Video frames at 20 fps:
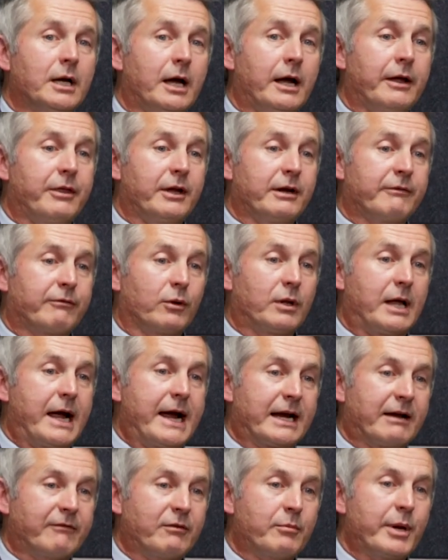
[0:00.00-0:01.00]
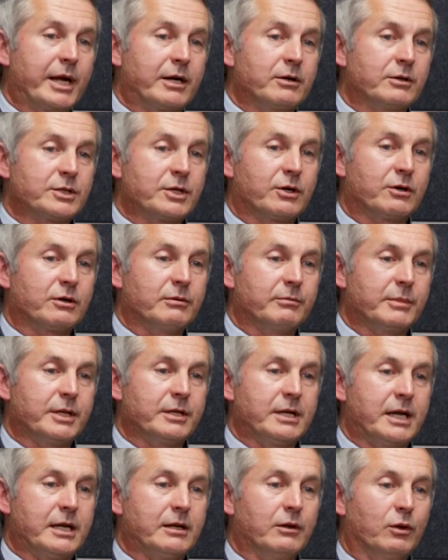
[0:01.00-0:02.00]
I think for lack of a better term,
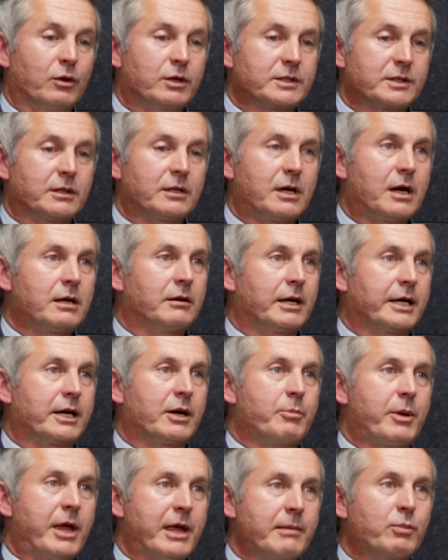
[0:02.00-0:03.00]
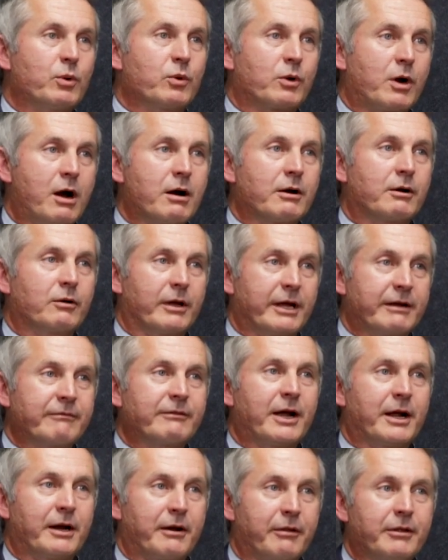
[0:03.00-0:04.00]
it looks a lot like a papal
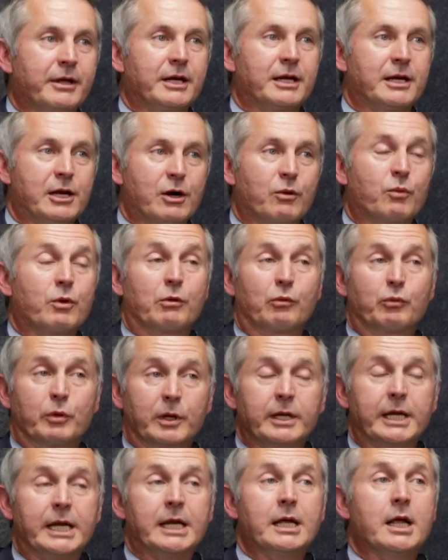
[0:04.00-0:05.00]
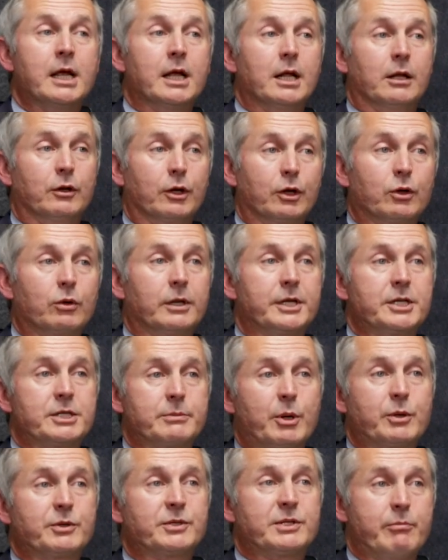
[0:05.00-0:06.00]
conclave kind of thing. We were really literally
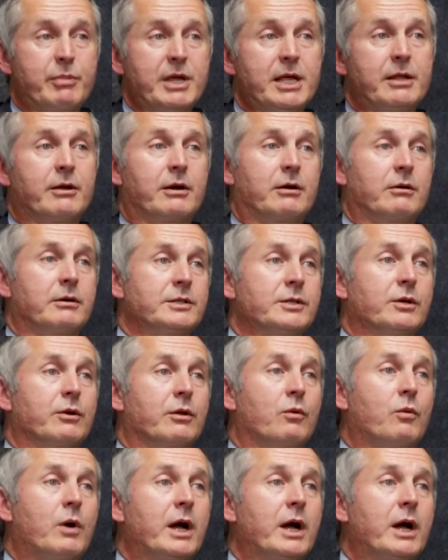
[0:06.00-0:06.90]
supposed to be there until the